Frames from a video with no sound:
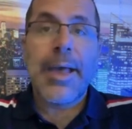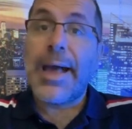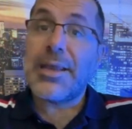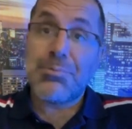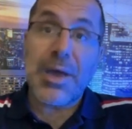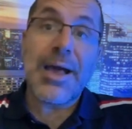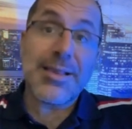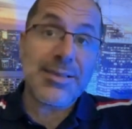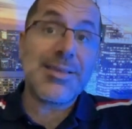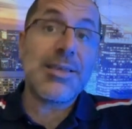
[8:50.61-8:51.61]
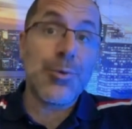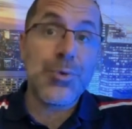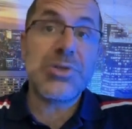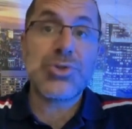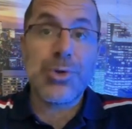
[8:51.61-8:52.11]
Did it
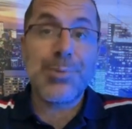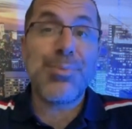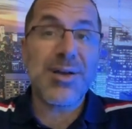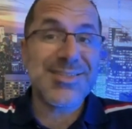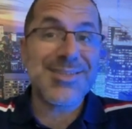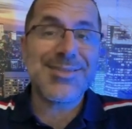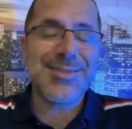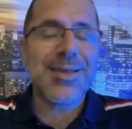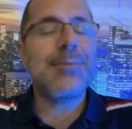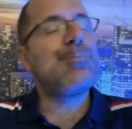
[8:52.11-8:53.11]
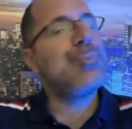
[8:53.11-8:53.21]
reach 30 bucks since then?